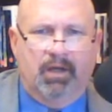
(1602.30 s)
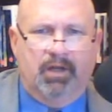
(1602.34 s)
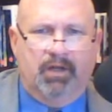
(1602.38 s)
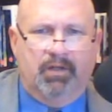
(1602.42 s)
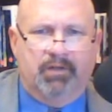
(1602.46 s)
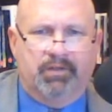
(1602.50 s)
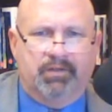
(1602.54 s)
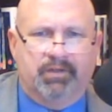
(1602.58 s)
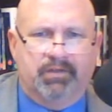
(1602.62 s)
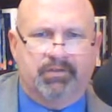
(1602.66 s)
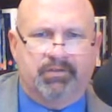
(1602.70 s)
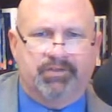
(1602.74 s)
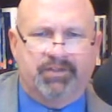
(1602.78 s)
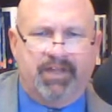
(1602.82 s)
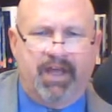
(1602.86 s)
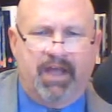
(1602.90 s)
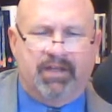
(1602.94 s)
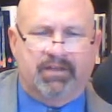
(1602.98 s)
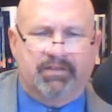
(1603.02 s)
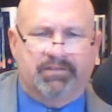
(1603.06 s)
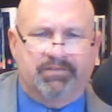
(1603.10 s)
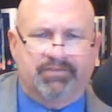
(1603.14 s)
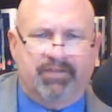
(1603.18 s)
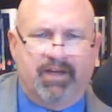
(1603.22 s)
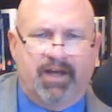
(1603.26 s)
to
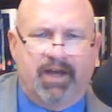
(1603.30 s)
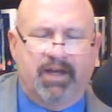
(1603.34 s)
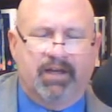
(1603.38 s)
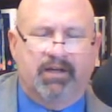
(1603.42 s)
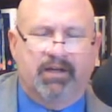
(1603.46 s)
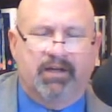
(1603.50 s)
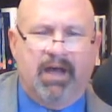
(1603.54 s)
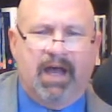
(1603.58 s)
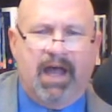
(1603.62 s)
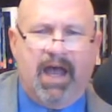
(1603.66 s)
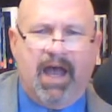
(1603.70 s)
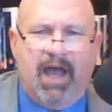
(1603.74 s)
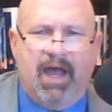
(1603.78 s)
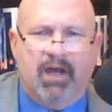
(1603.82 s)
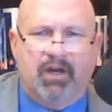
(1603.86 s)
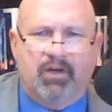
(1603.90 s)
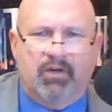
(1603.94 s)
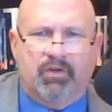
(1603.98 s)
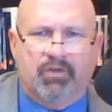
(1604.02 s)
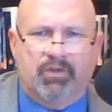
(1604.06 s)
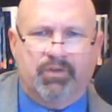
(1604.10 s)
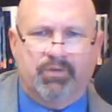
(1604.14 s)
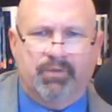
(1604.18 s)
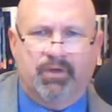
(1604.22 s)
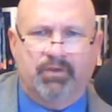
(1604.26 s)
satisfy a higher
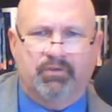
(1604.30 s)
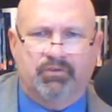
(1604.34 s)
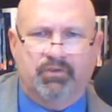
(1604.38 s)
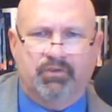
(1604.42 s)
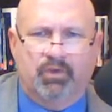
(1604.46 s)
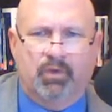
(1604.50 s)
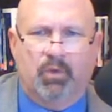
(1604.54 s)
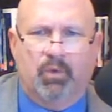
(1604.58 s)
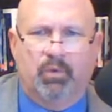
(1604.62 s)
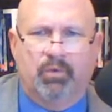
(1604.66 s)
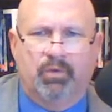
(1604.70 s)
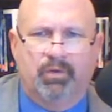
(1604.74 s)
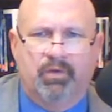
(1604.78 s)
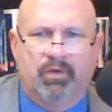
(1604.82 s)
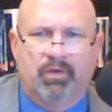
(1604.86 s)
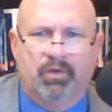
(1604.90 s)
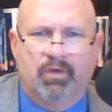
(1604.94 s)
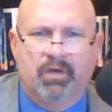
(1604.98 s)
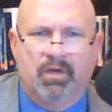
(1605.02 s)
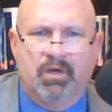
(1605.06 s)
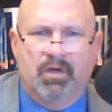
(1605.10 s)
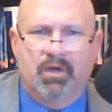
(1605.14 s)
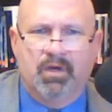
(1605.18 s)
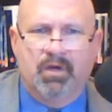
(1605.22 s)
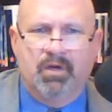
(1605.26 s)
threshold
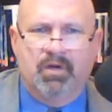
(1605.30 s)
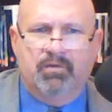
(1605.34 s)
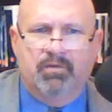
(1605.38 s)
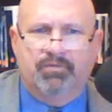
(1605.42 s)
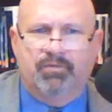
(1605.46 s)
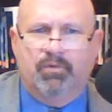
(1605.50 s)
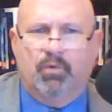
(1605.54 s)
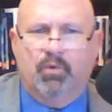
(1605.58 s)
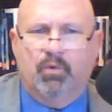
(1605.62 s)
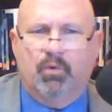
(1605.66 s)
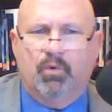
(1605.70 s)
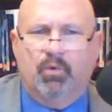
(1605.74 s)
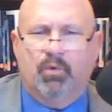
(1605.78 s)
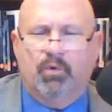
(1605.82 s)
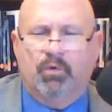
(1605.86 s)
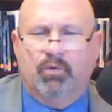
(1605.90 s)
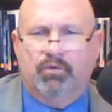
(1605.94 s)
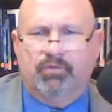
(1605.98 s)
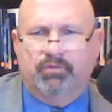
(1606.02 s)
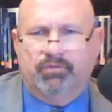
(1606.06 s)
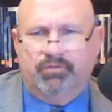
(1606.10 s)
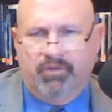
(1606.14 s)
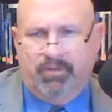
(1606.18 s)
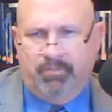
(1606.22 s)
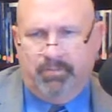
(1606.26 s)
for
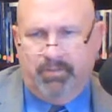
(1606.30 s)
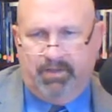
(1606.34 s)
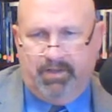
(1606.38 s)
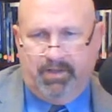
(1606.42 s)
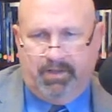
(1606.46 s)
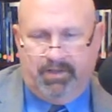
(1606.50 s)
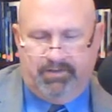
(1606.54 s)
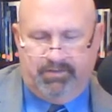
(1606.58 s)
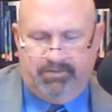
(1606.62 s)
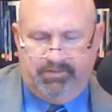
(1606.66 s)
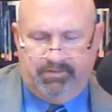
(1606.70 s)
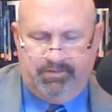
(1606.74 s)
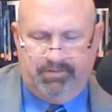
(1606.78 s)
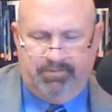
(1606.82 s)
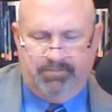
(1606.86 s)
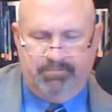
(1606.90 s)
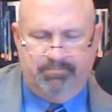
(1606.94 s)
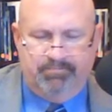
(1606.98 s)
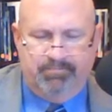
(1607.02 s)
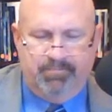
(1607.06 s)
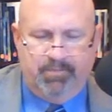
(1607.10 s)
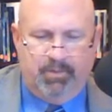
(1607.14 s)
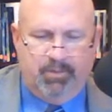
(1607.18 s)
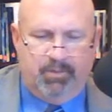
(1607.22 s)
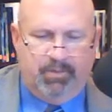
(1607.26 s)
stimulation.
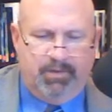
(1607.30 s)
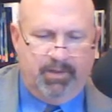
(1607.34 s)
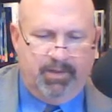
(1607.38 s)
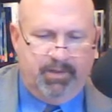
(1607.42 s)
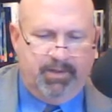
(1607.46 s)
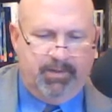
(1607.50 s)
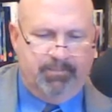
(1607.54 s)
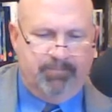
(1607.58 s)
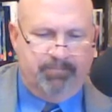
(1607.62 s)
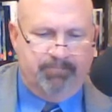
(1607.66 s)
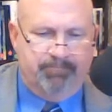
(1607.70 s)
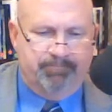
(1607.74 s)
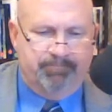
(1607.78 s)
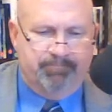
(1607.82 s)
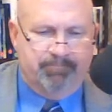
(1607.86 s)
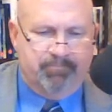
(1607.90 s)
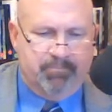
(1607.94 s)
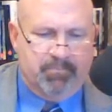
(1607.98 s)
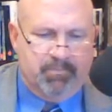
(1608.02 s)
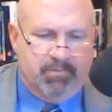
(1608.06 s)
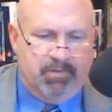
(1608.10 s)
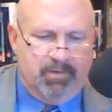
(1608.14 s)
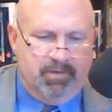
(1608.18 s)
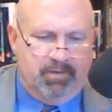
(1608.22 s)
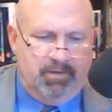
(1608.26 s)
Okay,
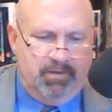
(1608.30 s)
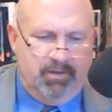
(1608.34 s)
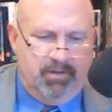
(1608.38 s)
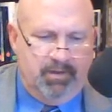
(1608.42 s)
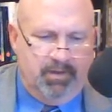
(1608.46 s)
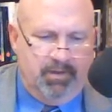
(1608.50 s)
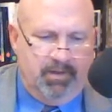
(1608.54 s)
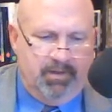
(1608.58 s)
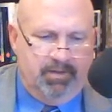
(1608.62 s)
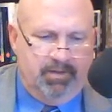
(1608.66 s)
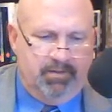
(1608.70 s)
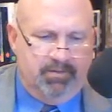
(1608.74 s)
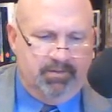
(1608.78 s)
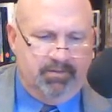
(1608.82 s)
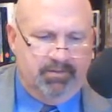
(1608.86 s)
and